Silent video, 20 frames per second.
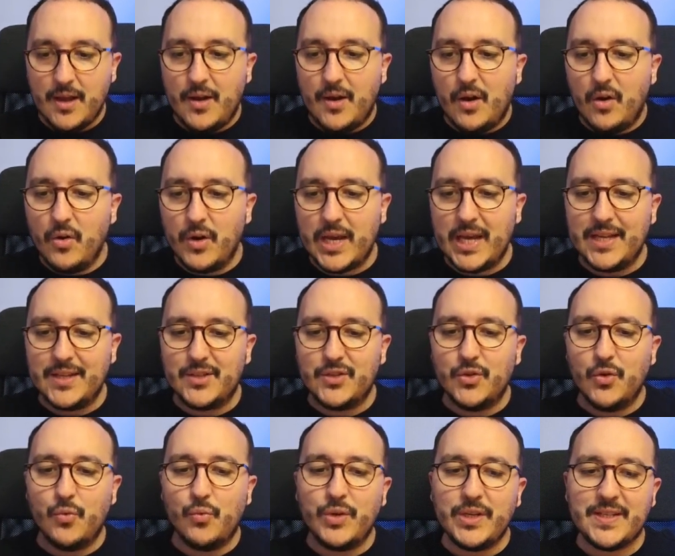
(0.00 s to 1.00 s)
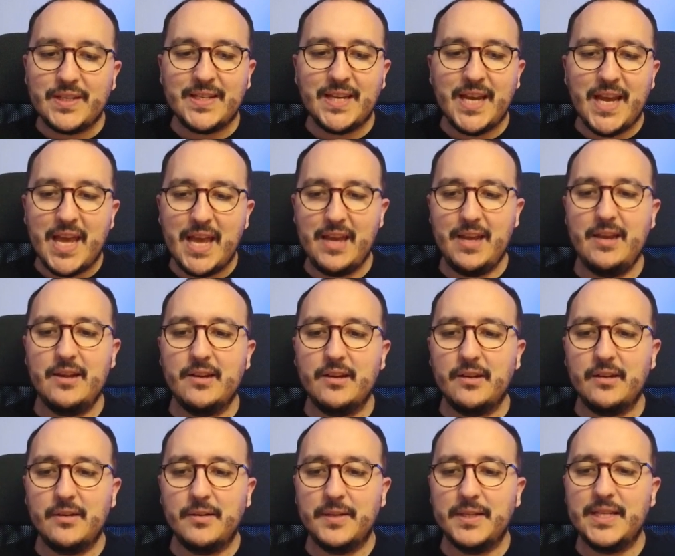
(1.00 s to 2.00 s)
Okay, so we see
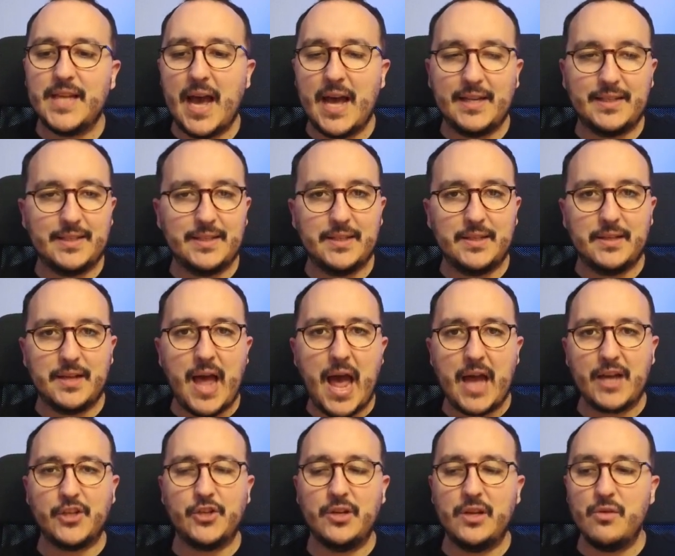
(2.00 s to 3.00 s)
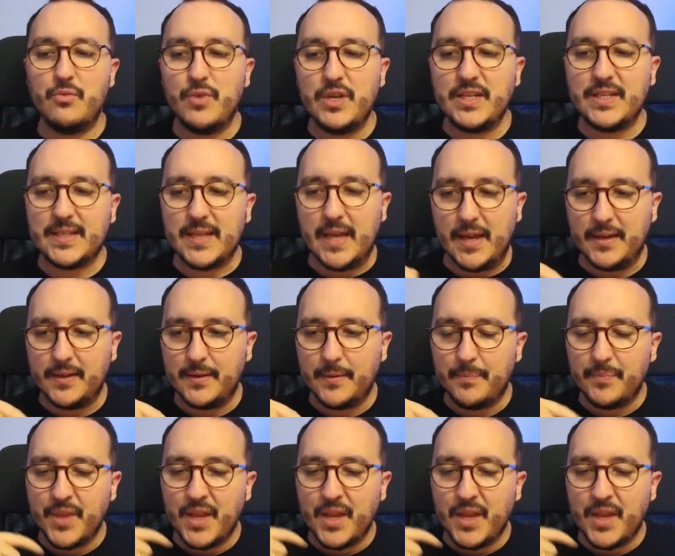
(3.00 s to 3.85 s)
here that actually Resend